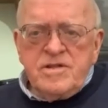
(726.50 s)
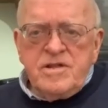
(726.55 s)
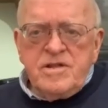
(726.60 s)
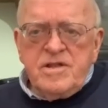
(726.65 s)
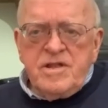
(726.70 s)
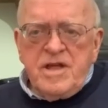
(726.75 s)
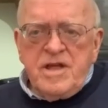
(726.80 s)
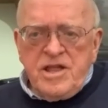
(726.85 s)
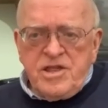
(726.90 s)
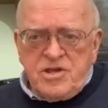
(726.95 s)

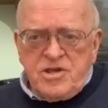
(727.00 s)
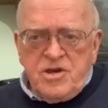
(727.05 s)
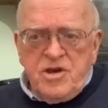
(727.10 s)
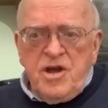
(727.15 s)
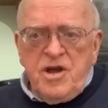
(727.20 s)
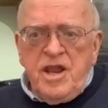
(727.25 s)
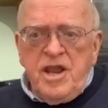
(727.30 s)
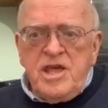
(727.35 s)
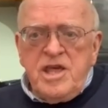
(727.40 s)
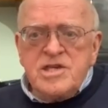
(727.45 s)
That's
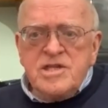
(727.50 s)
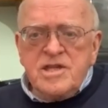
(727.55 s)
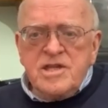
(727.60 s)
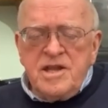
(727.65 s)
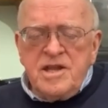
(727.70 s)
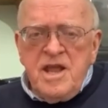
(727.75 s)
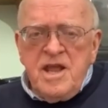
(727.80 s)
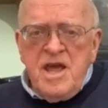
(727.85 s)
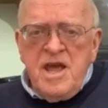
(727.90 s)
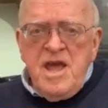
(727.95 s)
good,
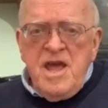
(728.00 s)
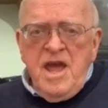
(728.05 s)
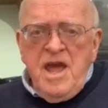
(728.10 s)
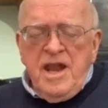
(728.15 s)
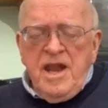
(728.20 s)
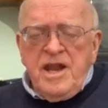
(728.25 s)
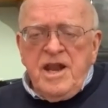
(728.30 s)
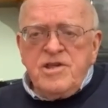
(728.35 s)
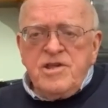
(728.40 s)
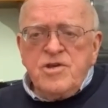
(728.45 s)
Easton.
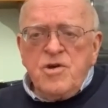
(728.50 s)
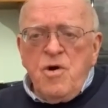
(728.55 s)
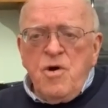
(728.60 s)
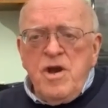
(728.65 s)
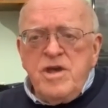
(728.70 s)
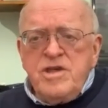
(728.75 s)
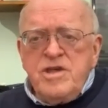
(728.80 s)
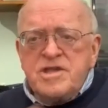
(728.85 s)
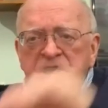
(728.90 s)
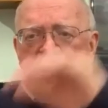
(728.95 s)
And there's
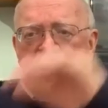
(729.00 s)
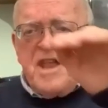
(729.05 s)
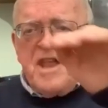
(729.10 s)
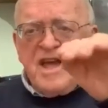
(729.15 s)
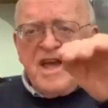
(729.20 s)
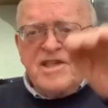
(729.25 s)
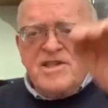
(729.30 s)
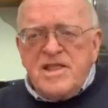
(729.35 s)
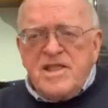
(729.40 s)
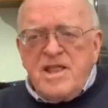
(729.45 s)
always the
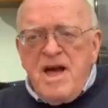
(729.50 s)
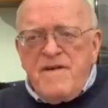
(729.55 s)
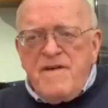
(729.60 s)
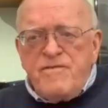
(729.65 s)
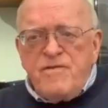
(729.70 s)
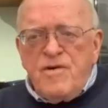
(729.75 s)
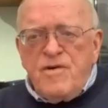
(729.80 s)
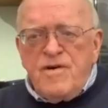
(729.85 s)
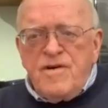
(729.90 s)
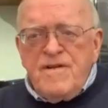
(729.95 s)
next
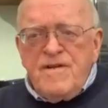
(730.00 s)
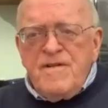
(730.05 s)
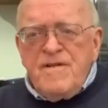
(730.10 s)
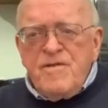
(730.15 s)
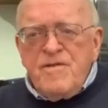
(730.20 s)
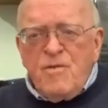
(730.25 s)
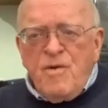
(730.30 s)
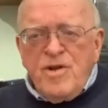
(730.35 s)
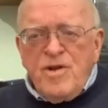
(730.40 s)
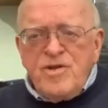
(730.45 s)
level.
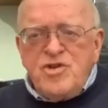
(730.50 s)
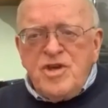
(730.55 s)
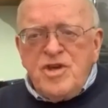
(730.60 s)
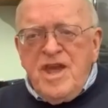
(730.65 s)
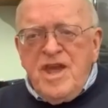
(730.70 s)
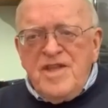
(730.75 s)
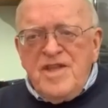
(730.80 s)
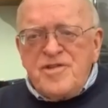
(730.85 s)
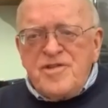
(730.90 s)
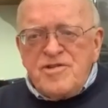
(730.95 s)
Once you
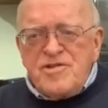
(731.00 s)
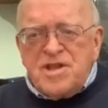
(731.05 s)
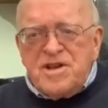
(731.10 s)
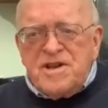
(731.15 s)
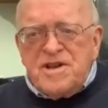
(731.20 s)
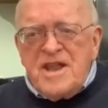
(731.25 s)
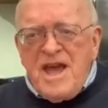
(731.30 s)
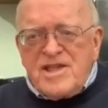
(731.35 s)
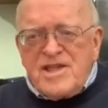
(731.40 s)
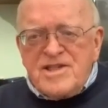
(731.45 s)
get, there's a
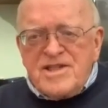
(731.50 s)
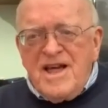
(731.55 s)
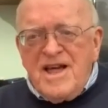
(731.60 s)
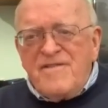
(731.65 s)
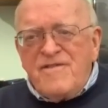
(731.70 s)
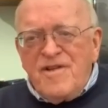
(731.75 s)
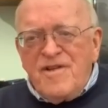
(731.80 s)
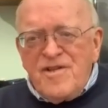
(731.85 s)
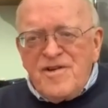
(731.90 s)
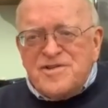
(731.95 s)
next
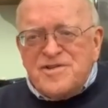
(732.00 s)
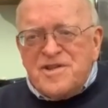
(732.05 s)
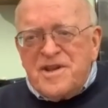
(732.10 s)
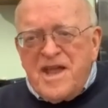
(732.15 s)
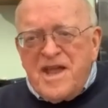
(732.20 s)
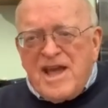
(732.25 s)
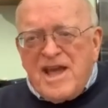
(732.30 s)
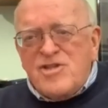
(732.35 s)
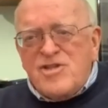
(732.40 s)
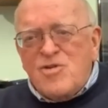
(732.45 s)
level. There's a
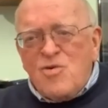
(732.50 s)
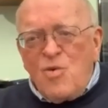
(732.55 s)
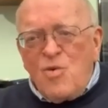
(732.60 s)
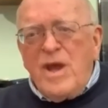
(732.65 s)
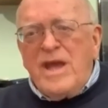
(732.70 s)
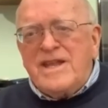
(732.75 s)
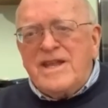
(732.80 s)
next weight.